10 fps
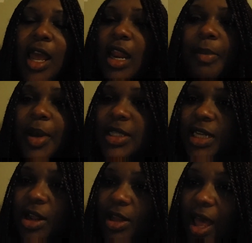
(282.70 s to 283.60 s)
and I
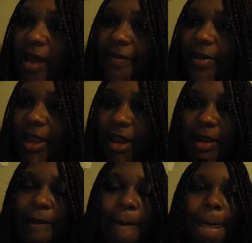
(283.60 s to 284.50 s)
busted out
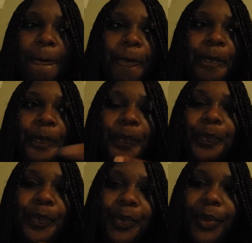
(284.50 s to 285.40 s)
laughing
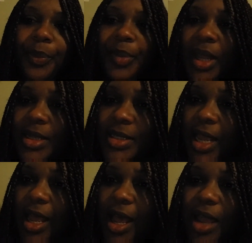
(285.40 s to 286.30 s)
because
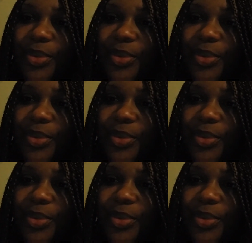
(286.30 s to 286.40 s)
I